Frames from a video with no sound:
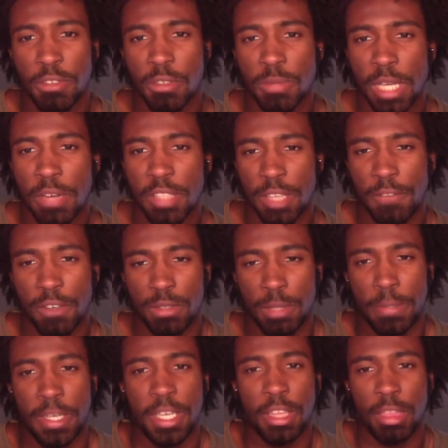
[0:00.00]
will be able to form a
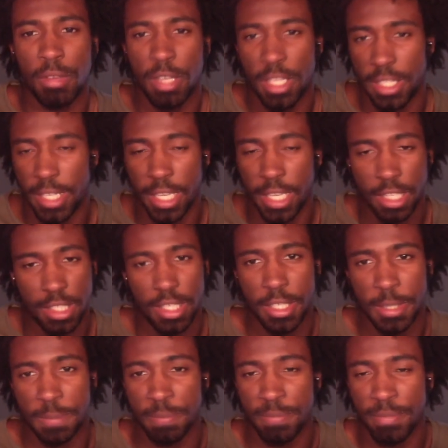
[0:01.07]
pathway. It takes time.